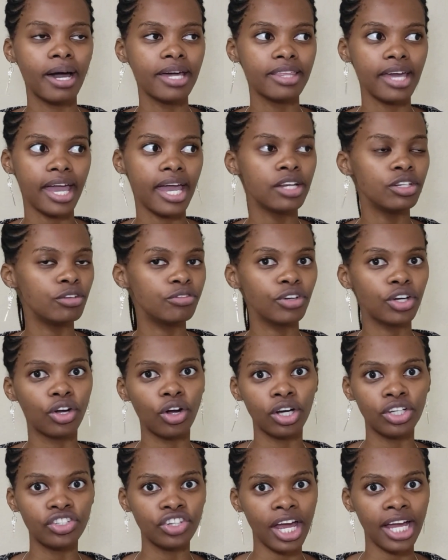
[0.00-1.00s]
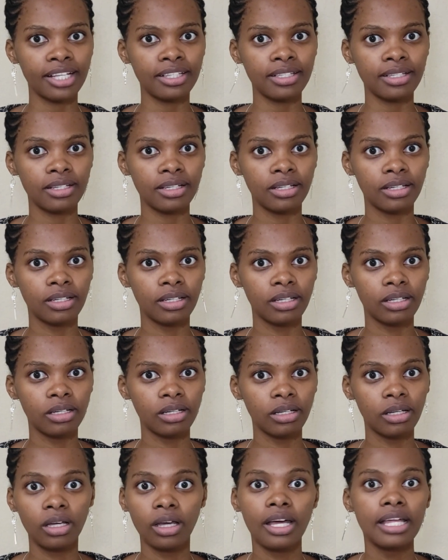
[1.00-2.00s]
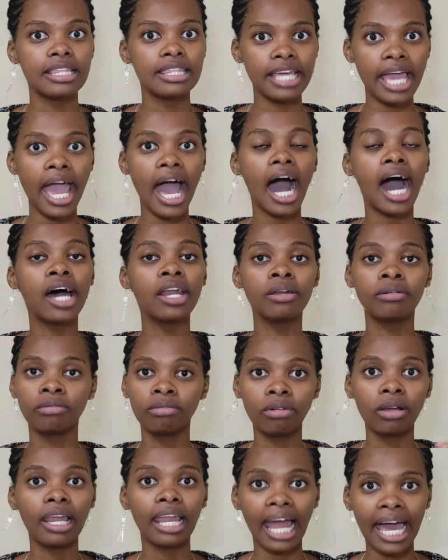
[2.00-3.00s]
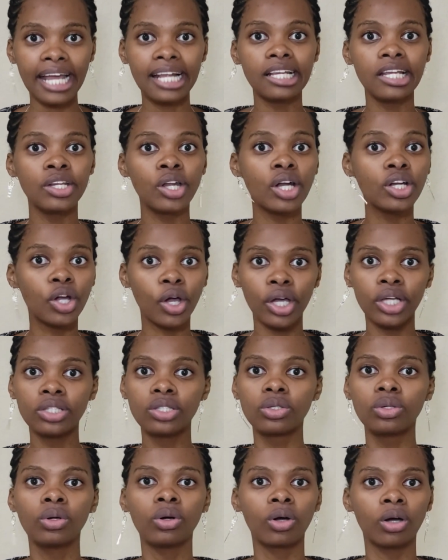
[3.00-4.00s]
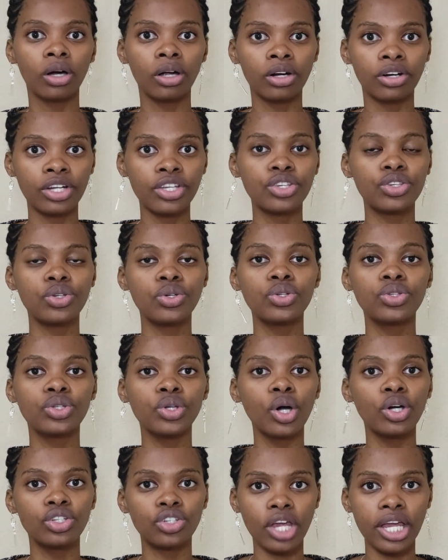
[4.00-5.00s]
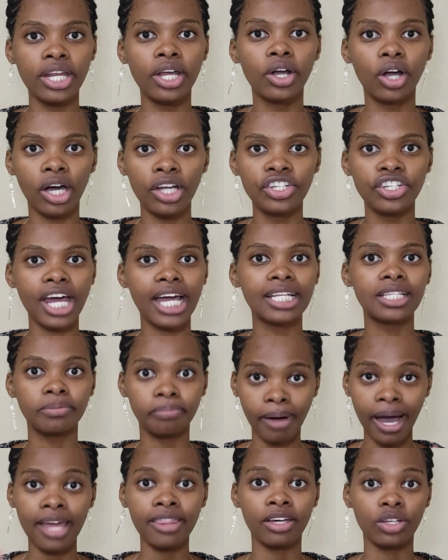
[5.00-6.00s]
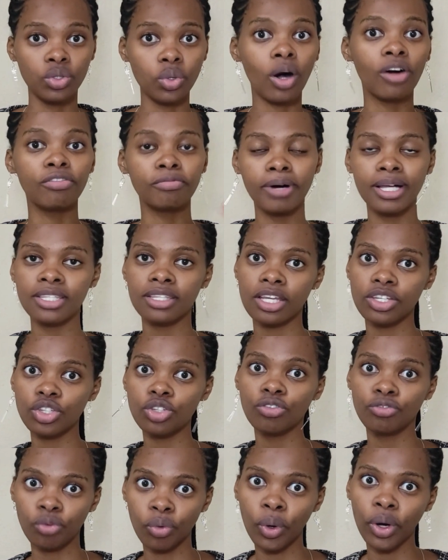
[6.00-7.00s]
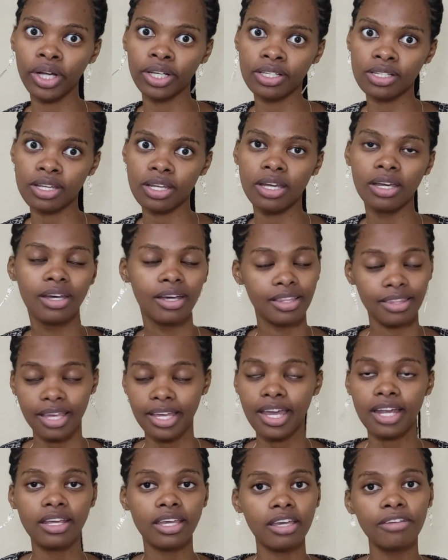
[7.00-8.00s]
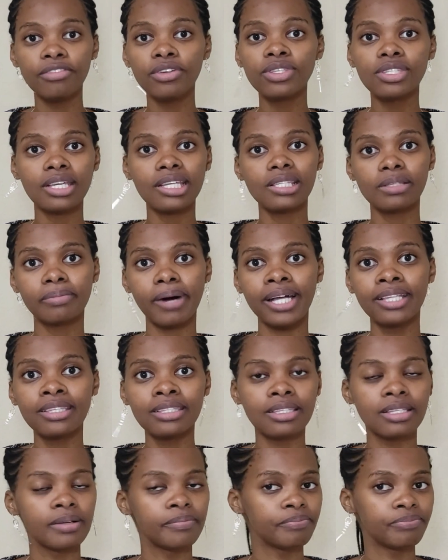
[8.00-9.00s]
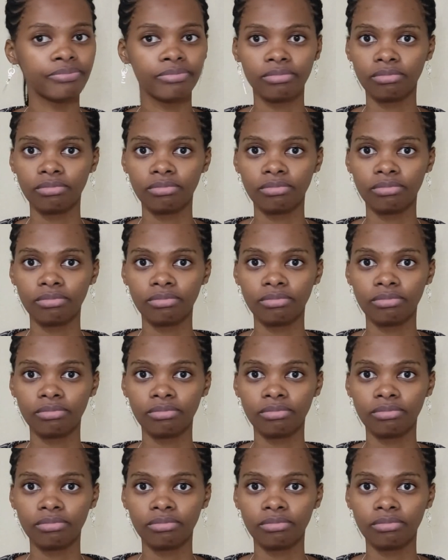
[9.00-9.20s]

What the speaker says: by the end of your contract, they are likely not going to reduce your training contract by the 12 months that you've worked. They can give you 6 months